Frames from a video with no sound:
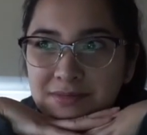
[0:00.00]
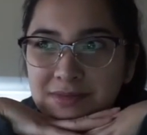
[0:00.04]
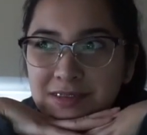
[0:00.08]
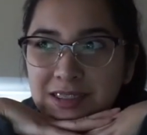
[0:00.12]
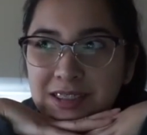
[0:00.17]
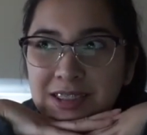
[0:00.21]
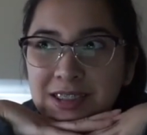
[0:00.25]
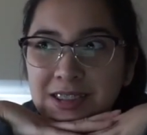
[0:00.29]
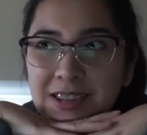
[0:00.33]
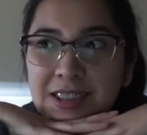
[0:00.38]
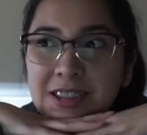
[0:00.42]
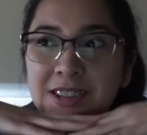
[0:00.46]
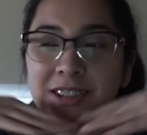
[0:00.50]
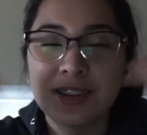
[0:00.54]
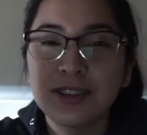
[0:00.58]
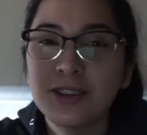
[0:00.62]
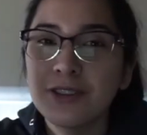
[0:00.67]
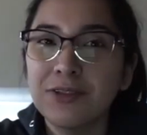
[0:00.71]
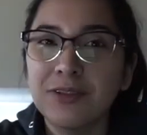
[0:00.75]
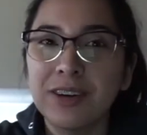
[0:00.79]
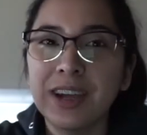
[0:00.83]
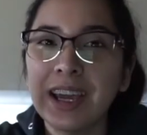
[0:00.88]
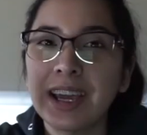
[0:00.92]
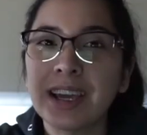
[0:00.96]
There's
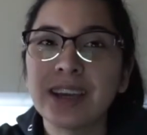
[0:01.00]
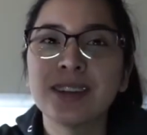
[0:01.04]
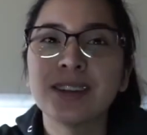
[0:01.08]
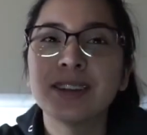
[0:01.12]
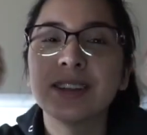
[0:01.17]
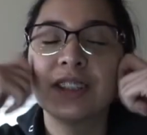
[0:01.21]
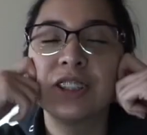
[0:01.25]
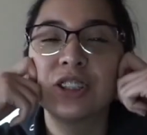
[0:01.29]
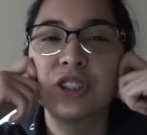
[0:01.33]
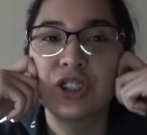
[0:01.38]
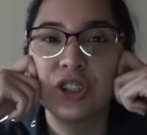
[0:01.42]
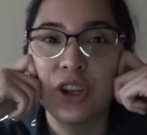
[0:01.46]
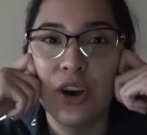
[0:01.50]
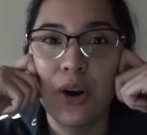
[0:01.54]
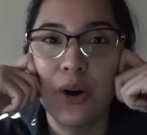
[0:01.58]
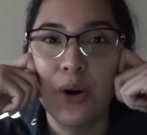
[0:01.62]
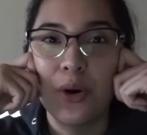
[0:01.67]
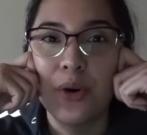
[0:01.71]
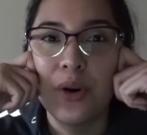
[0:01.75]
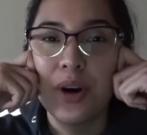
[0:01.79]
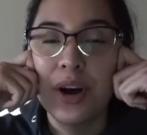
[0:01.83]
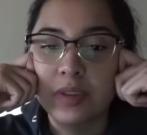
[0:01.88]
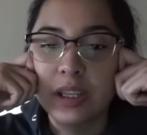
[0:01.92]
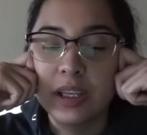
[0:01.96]
no way.
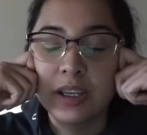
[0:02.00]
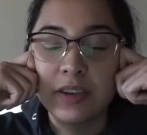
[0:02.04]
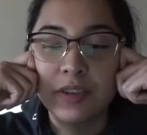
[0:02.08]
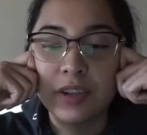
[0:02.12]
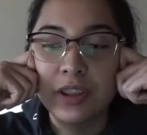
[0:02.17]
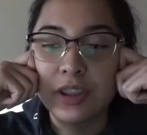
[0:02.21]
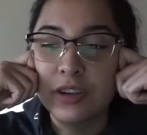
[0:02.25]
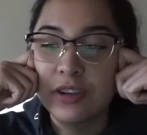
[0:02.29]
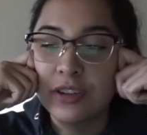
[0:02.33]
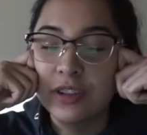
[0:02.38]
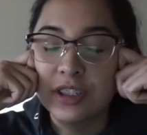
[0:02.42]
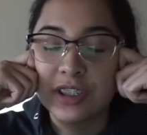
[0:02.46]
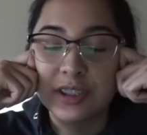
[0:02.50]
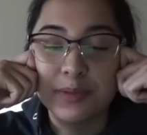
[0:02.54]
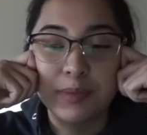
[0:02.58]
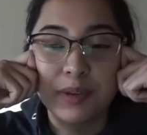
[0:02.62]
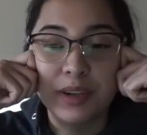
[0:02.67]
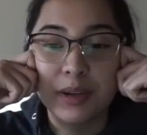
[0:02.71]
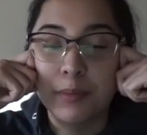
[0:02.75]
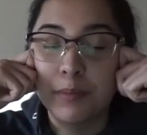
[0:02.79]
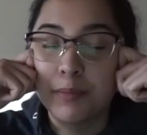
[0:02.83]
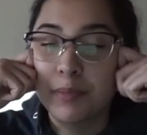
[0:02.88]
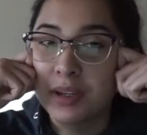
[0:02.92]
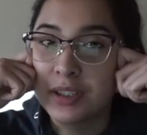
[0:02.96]
So even though there's
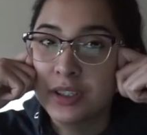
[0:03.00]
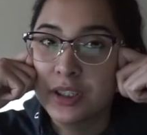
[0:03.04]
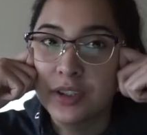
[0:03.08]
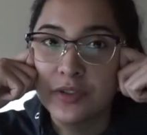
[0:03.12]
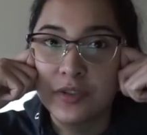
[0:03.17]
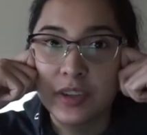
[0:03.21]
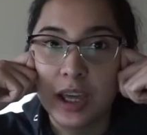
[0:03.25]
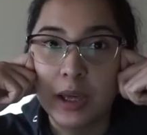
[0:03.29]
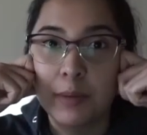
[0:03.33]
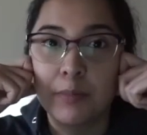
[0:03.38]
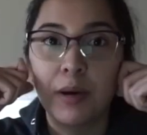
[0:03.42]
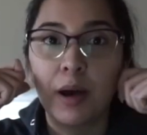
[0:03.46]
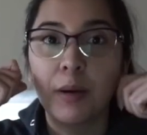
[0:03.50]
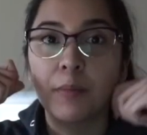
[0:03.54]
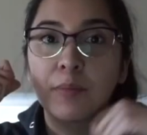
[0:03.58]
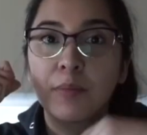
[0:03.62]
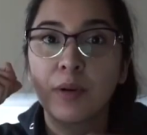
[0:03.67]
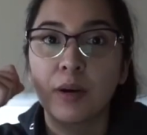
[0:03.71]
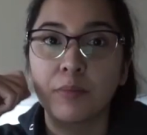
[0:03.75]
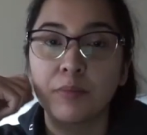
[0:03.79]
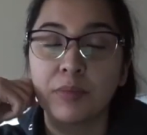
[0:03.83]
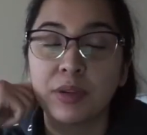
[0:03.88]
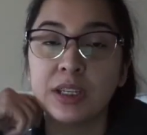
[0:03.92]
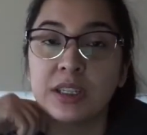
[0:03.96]
been a bunch of
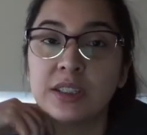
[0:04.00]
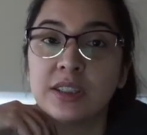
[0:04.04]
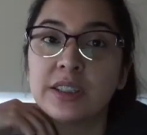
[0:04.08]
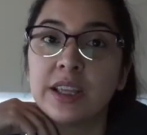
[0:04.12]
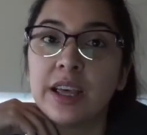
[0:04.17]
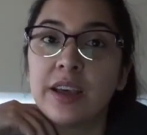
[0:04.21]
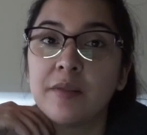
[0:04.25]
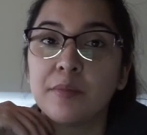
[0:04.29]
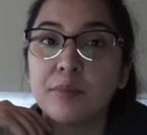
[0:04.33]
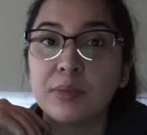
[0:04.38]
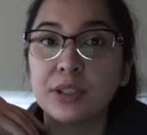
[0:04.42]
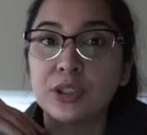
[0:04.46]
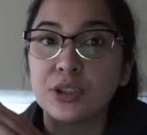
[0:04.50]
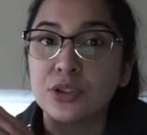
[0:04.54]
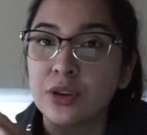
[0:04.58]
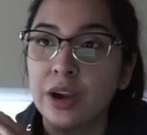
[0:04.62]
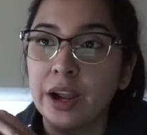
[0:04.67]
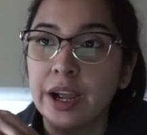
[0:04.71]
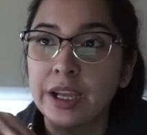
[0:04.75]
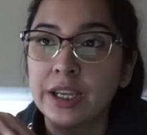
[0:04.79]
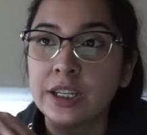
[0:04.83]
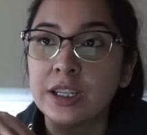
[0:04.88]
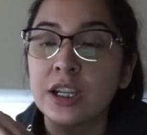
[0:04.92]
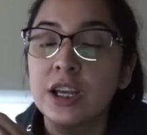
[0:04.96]
K-pop companies that have been
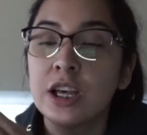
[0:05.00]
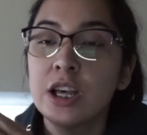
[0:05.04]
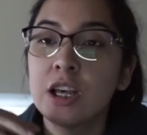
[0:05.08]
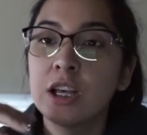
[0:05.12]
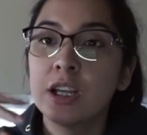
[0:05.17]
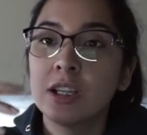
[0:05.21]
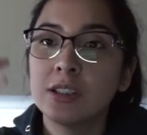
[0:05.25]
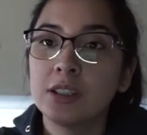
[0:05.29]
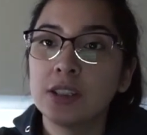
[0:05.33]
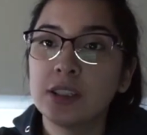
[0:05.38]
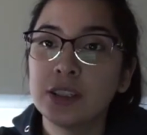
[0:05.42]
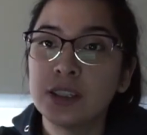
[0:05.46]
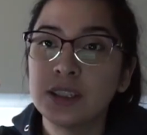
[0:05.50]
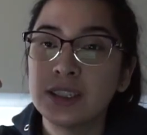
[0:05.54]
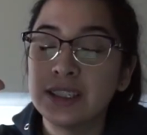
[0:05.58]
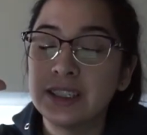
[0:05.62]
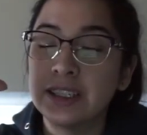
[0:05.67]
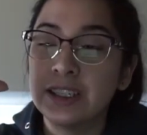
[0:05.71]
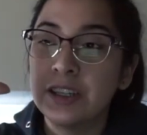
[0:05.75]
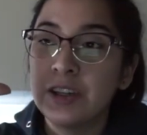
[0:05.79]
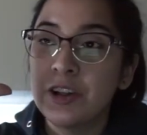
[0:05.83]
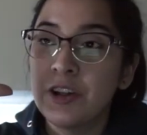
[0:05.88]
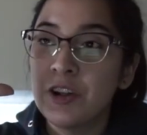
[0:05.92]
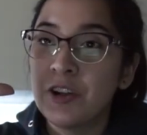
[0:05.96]
trying
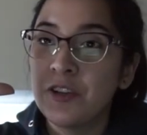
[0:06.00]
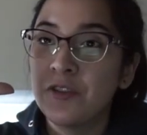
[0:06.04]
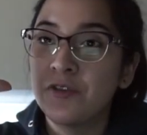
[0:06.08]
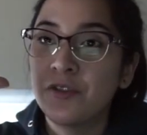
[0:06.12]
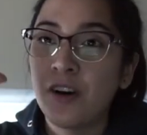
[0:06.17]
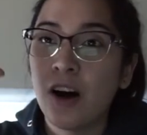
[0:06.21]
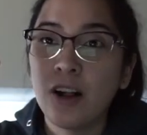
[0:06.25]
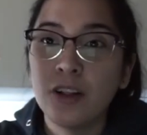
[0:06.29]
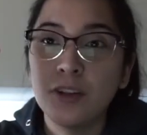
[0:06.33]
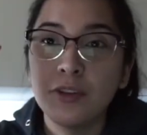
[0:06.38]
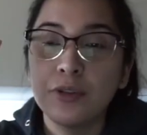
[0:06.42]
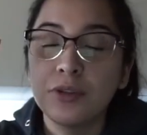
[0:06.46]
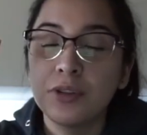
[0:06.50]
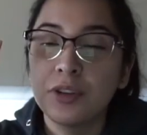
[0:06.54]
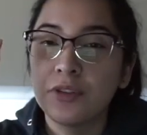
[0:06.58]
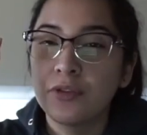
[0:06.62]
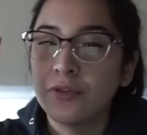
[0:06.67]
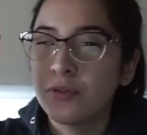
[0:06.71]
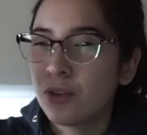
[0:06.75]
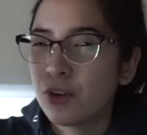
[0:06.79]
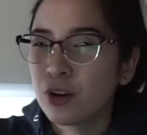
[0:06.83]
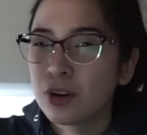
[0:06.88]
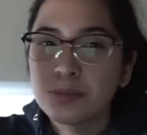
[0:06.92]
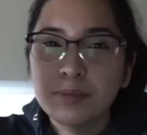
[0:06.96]
to follow the
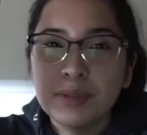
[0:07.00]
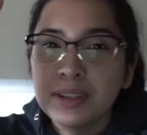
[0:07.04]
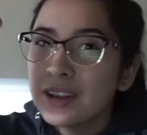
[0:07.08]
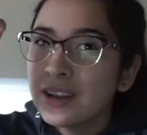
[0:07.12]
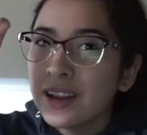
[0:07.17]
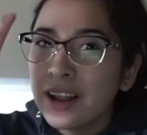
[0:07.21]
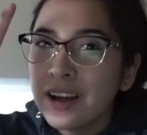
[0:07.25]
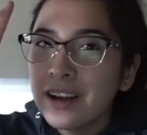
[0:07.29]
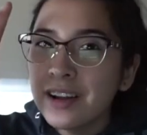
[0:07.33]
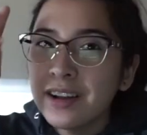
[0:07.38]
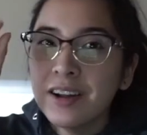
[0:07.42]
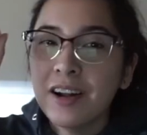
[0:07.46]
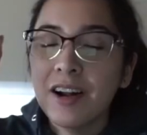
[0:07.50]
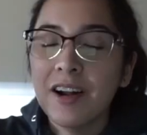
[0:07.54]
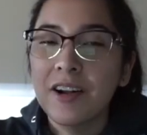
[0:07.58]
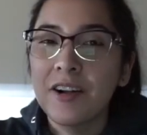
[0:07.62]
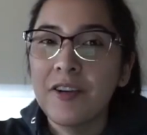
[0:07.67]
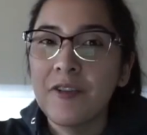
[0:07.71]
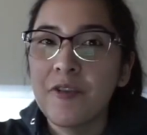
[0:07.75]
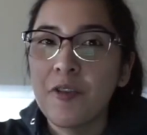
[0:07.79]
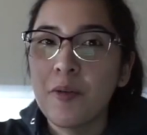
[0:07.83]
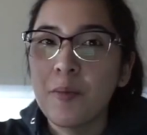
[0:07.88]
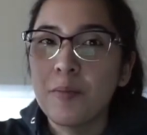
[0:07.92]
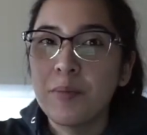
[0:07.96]
formula
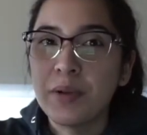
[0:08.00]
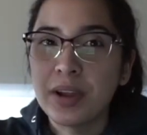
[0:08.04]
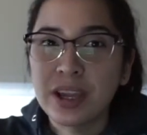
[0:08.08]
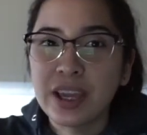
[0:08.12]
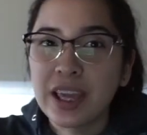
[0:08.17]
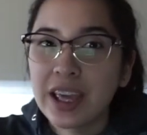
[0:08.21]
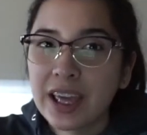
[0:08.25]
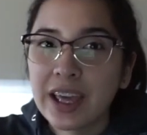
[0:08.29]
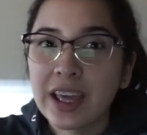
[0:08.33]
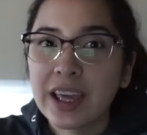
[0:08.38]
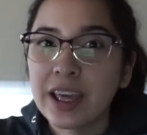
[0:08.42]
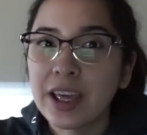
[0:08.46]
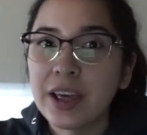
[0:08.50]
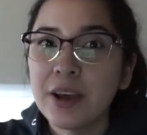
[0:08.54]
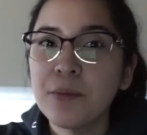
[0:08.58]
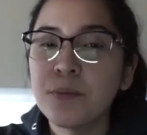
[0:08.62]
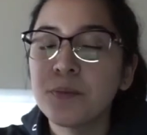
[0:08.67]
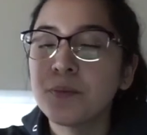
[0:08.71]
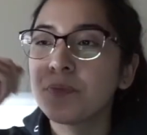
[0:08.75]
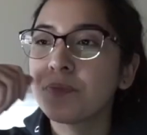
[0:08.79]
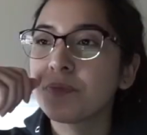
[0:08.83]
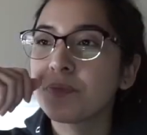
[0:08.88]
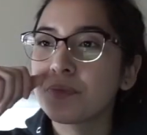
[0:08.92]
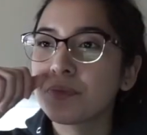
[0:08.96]
of
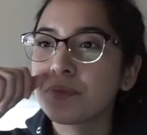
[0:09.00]
BigHit,